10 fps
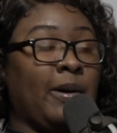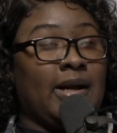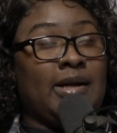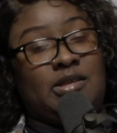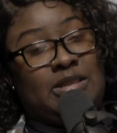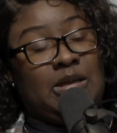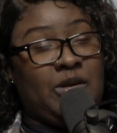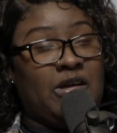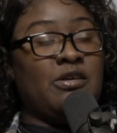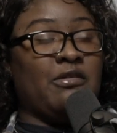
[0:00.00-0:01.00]
part, some of
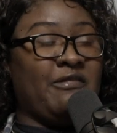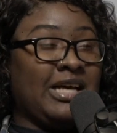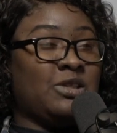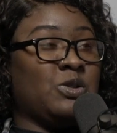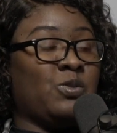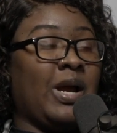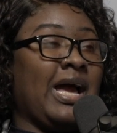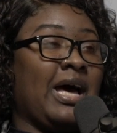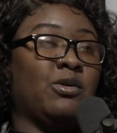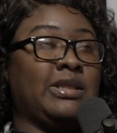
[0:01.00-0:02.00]
your, your facts was right.
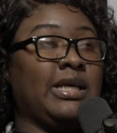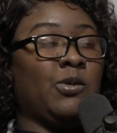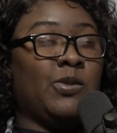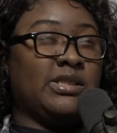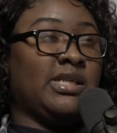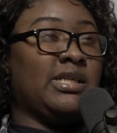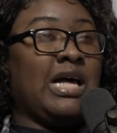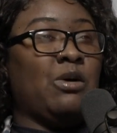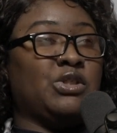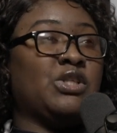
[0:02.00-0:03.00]
I don't think it was just
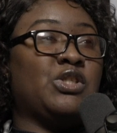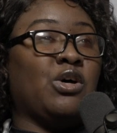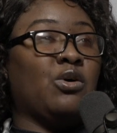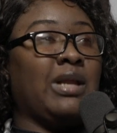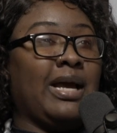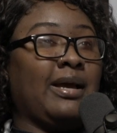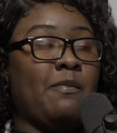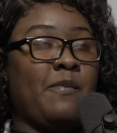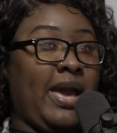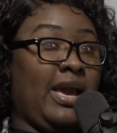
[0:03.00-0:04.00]
I was just so like
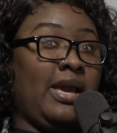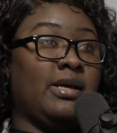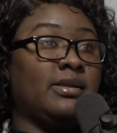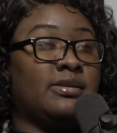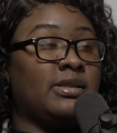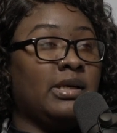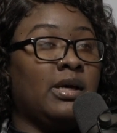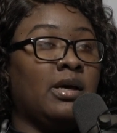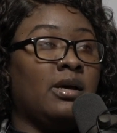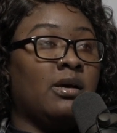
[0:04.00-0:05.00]
amazed
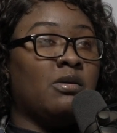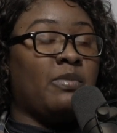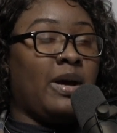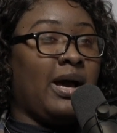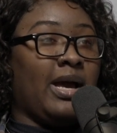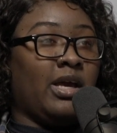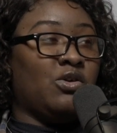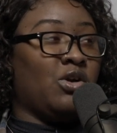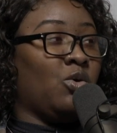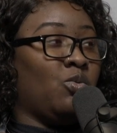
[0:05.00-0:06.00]
by, you
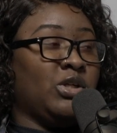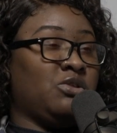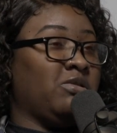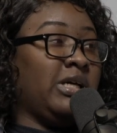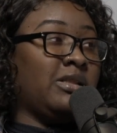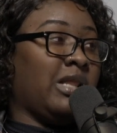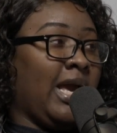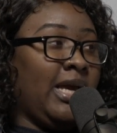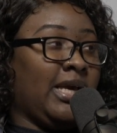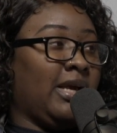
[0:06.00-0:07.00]
know, what you looked like